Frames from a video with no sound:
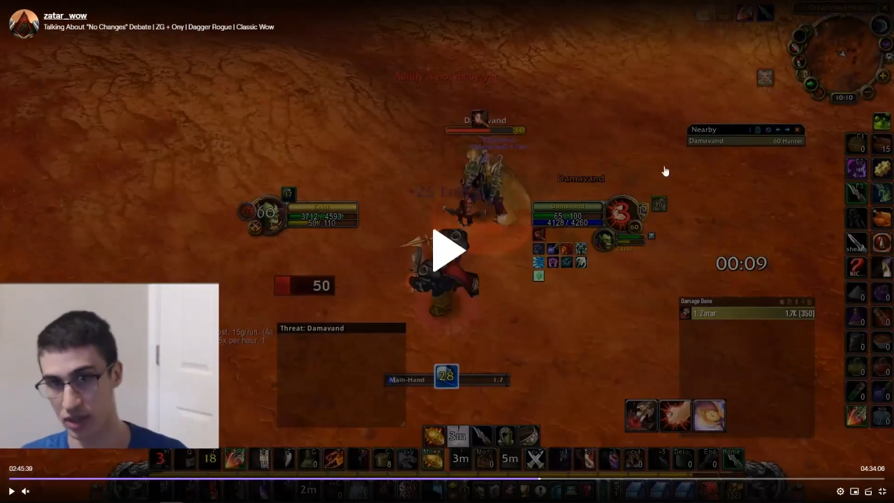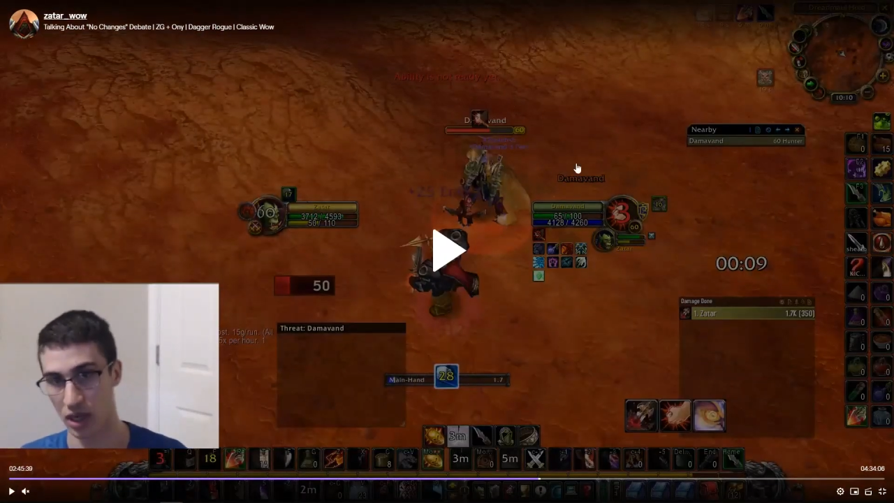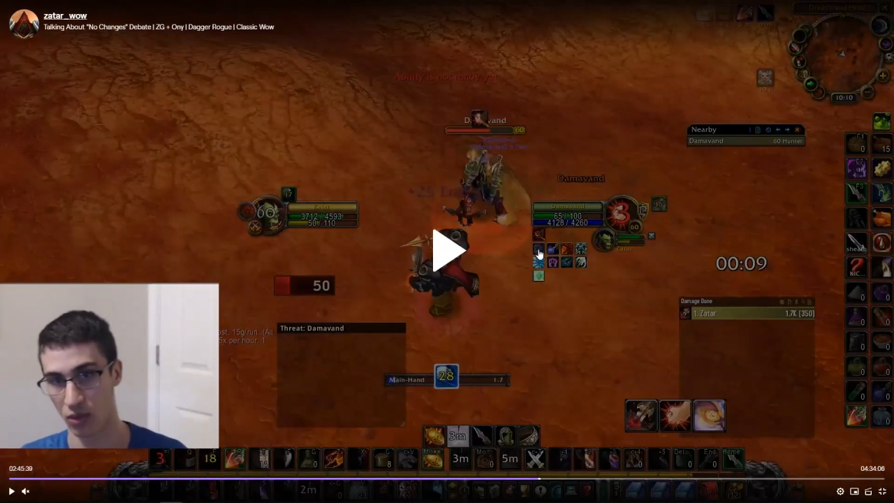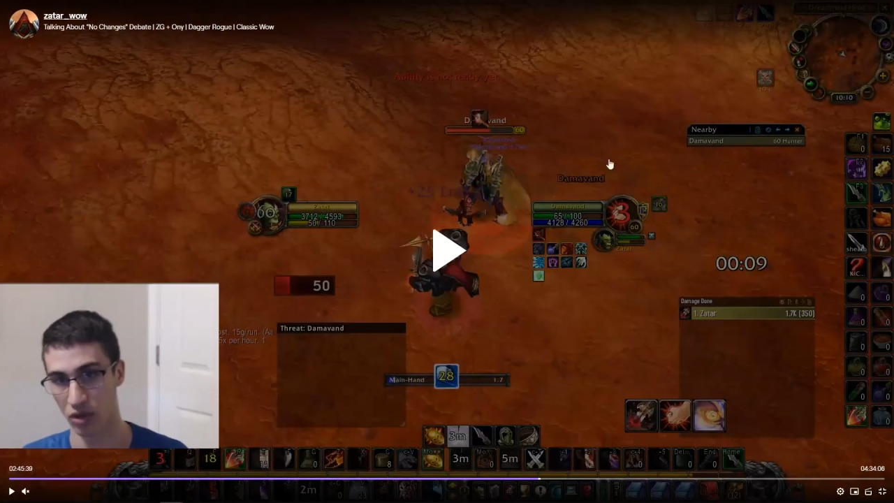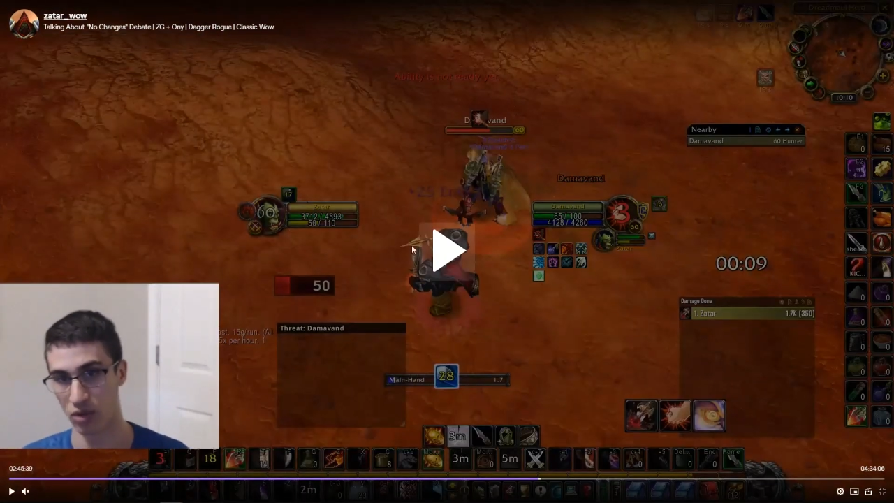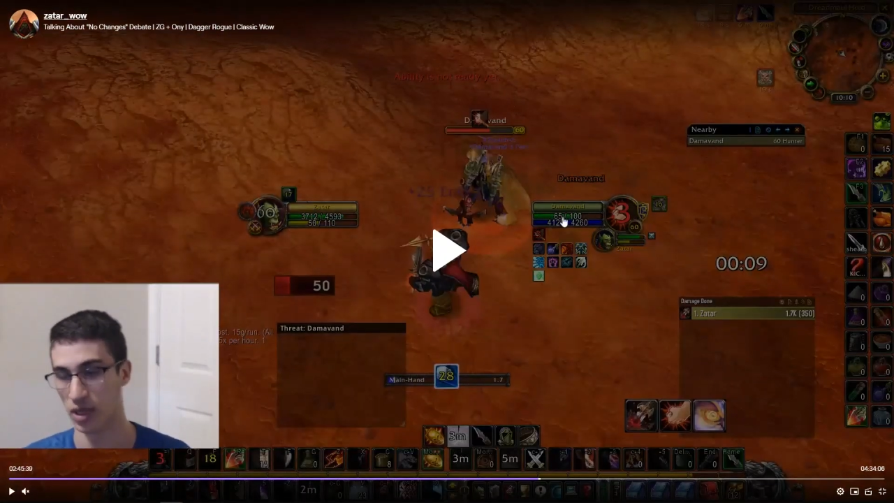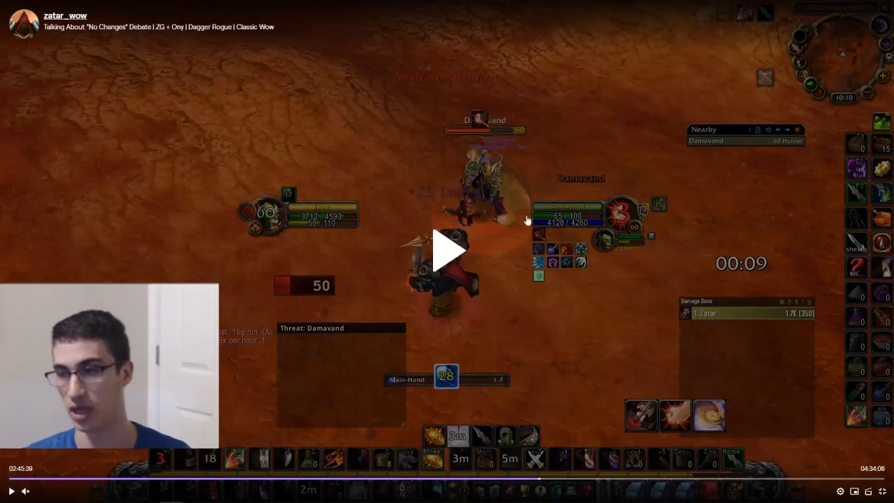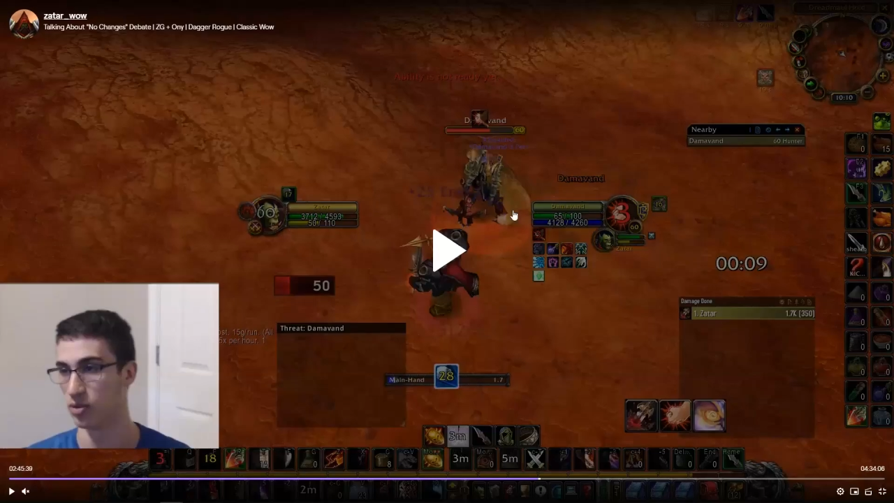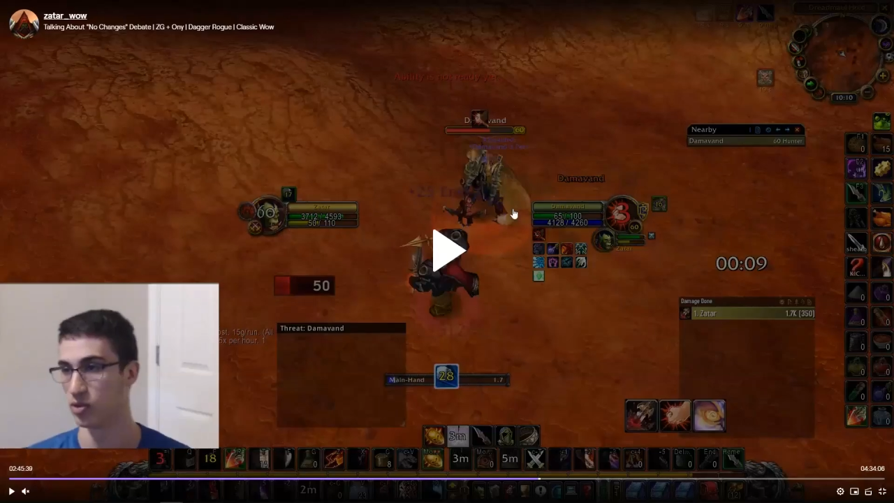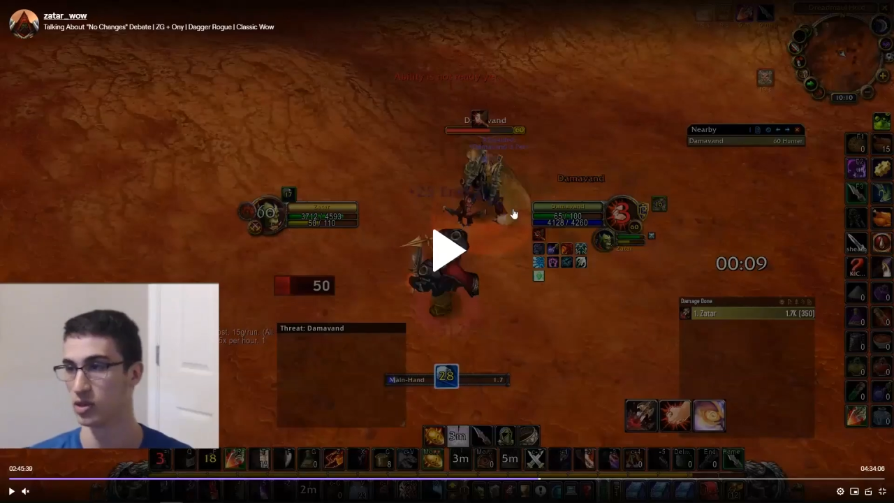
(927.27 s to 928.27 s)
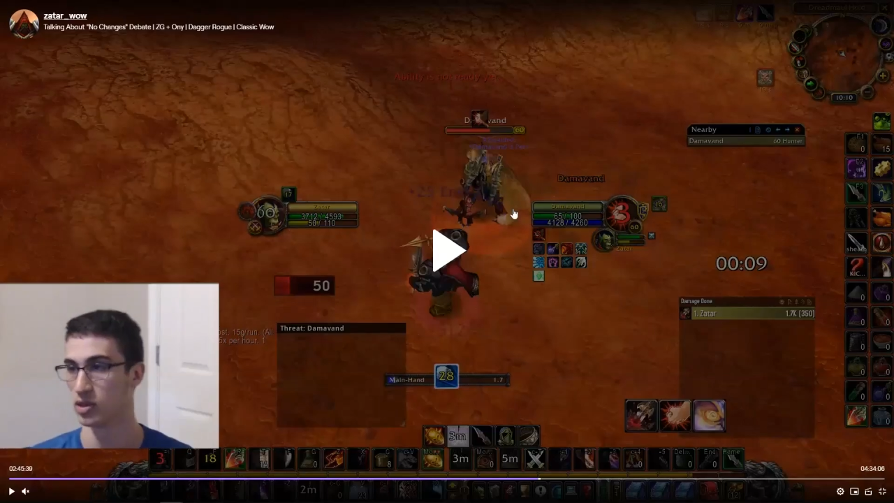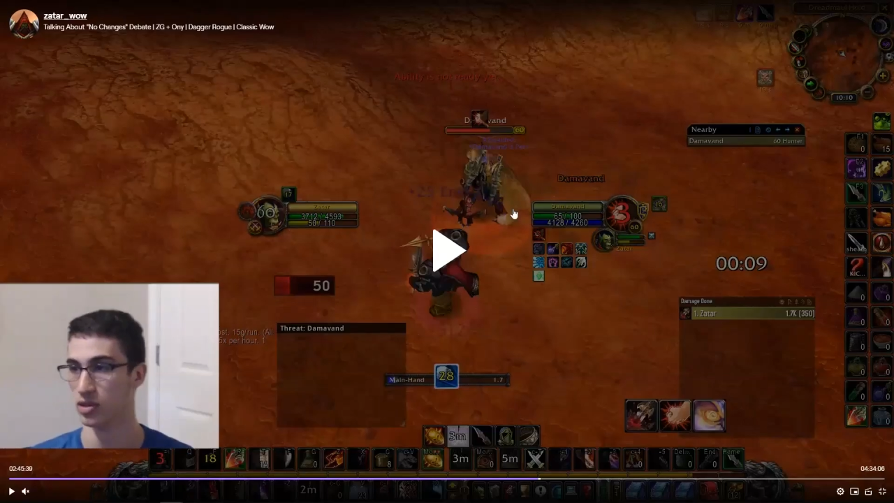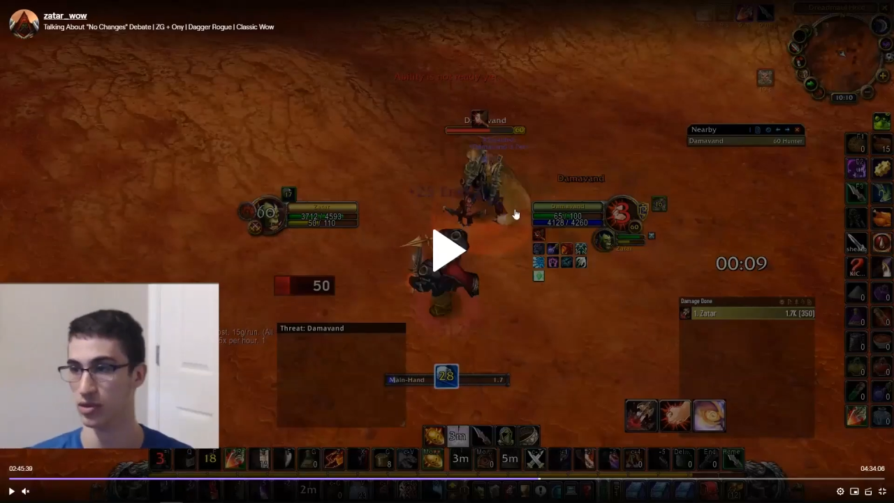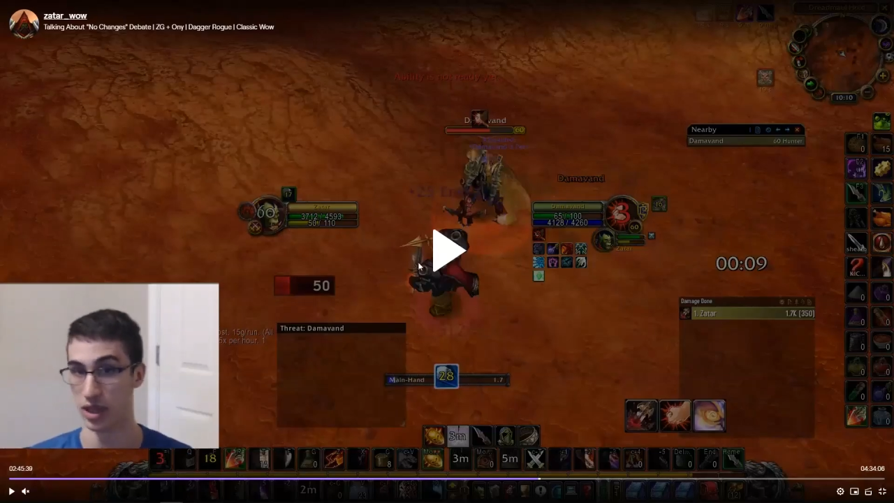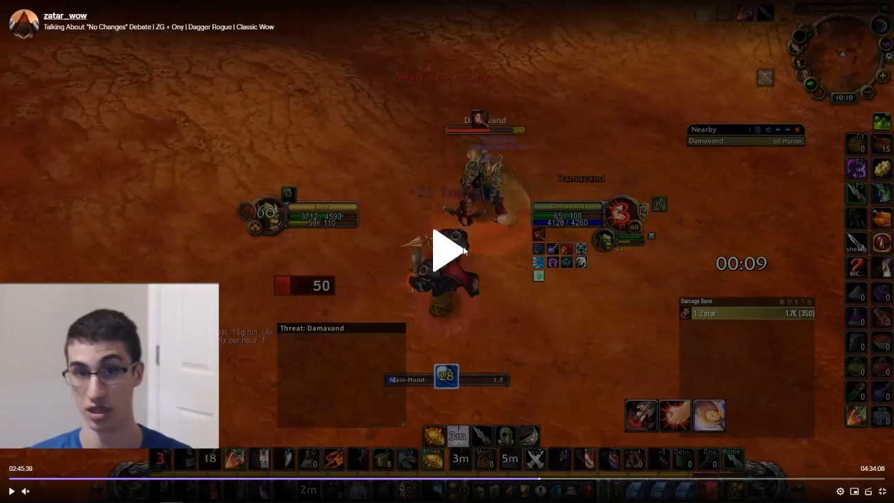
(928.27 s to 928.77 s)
I wouldn't have been able to get